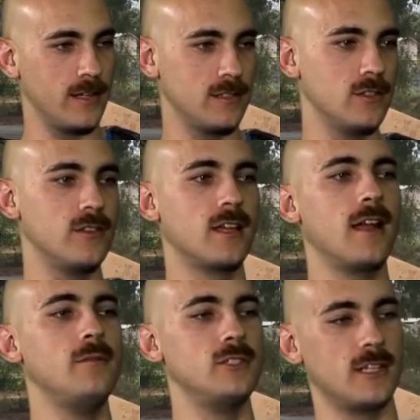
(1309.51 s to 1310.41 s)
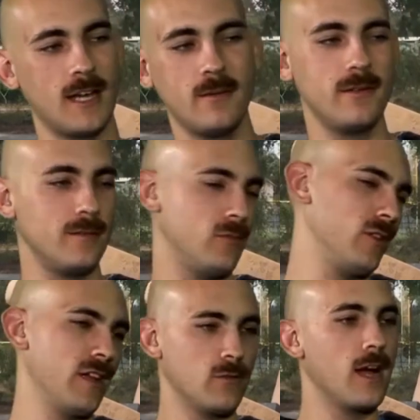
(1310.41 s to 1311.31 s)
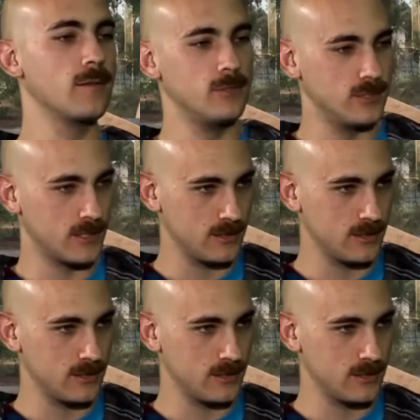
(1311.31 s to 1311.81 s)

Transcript: And so the kind of music I'm in, more like rock music